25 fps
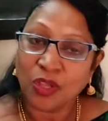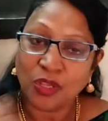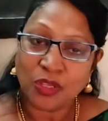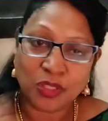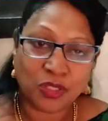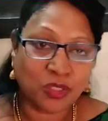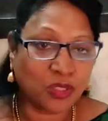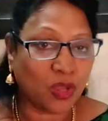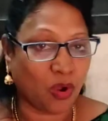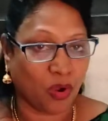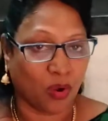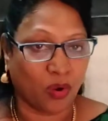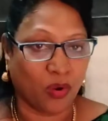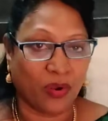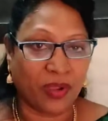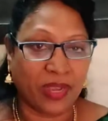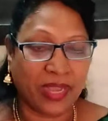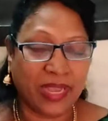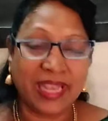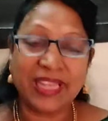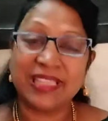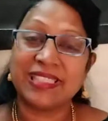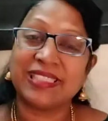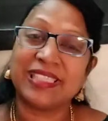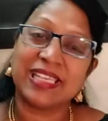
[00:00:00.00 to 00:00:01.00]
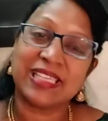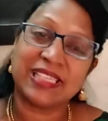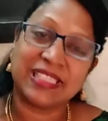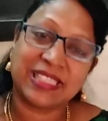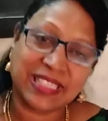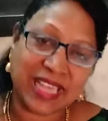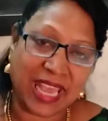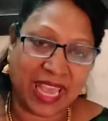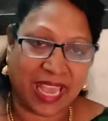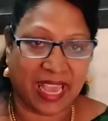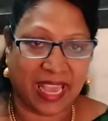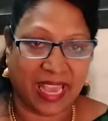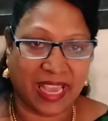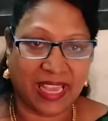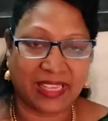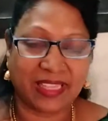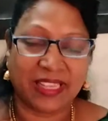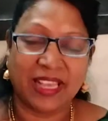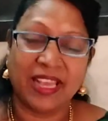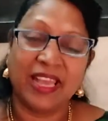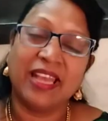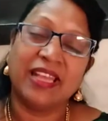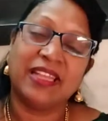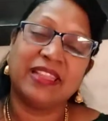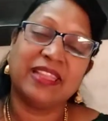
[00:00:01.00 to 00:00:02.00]
So, it's a
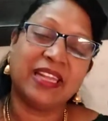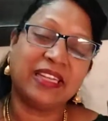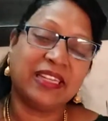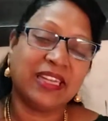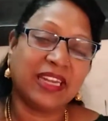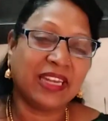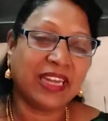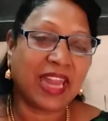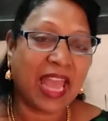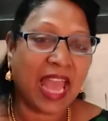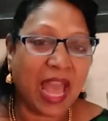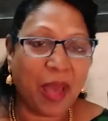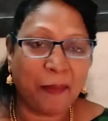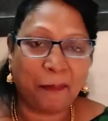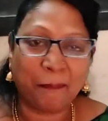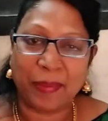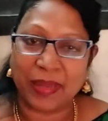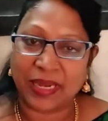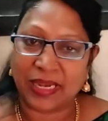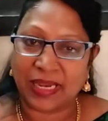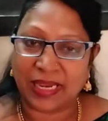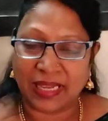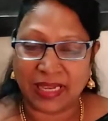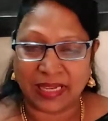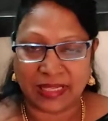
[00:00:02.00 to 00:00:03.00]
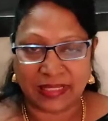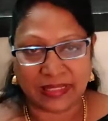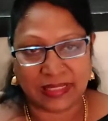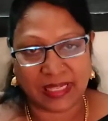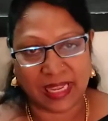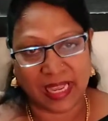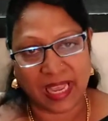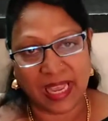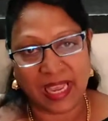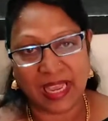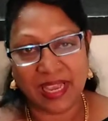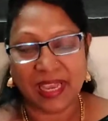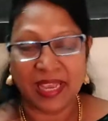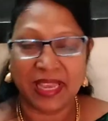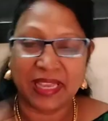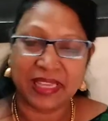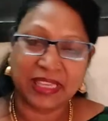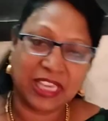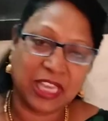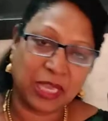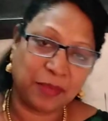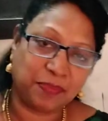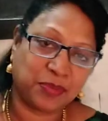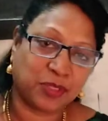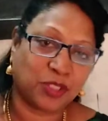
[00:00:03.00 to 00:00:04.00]
saying that an apple a day
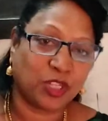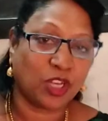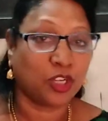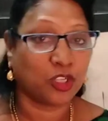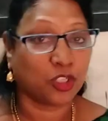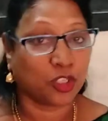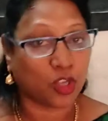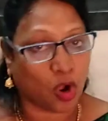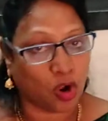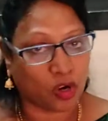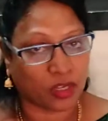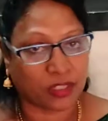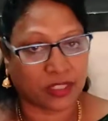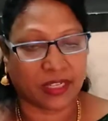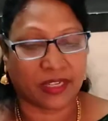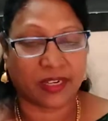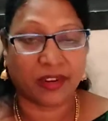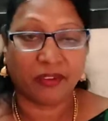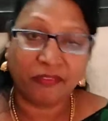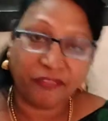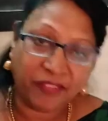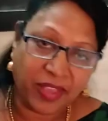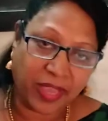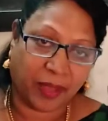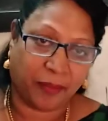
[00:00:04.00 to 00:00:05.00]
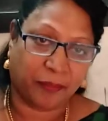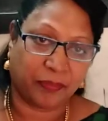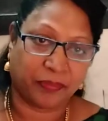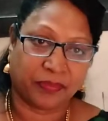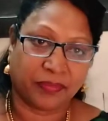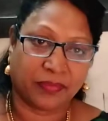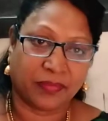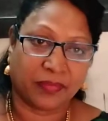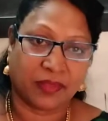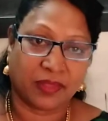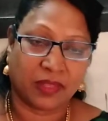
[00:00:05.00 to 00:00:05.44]
keeps the doctor away.